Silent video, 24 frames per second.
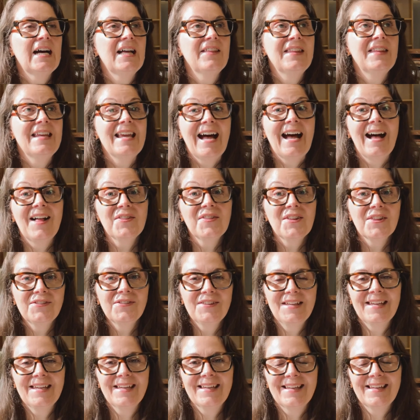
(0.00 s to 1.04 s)
The other
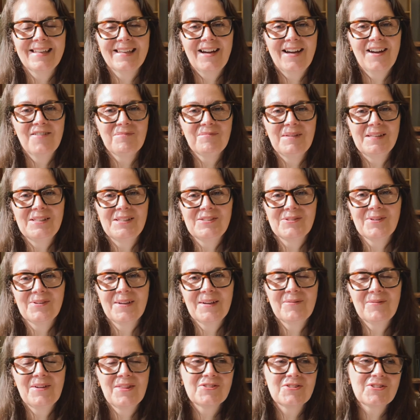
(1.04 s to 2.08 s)
thing I've been
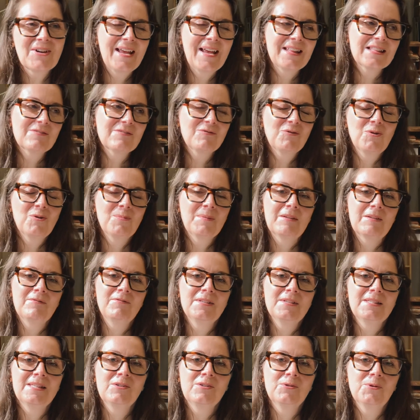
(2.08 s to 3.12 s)
doing with transforming
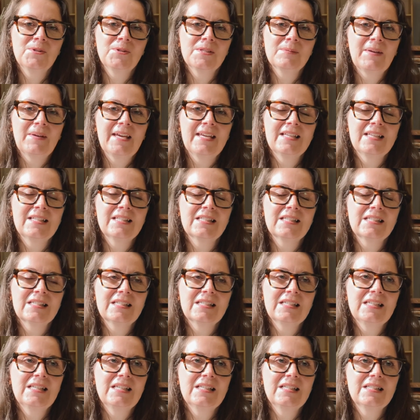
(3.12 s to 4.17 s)
physical space
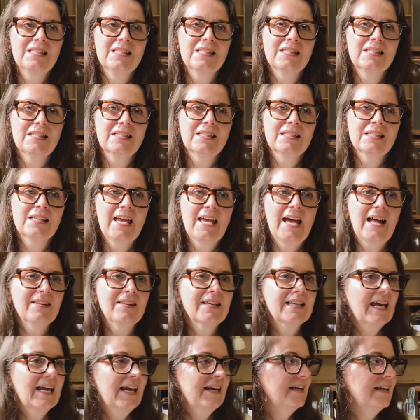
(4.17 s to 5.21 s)
is
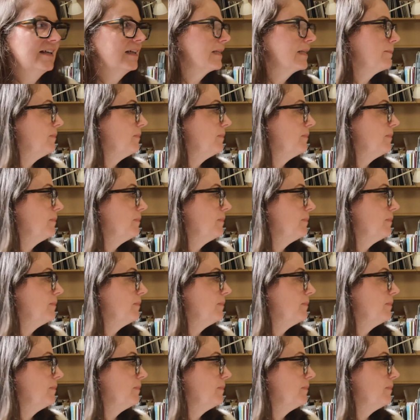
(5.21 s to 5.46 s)
allocating a